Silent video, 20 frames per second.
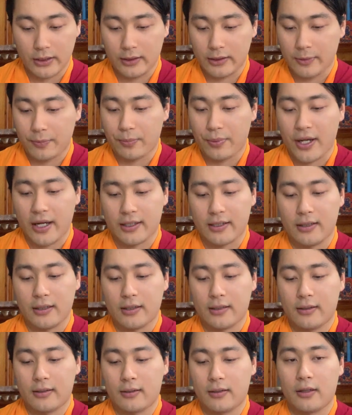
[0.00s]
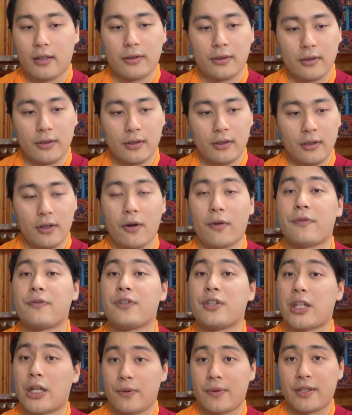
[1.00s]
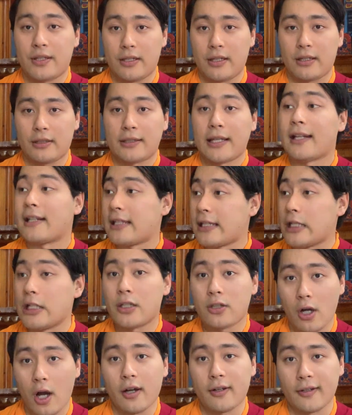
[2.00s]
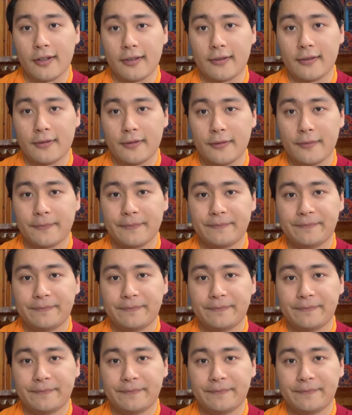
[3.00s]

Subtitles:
the practice of Chenrezi that he taught us.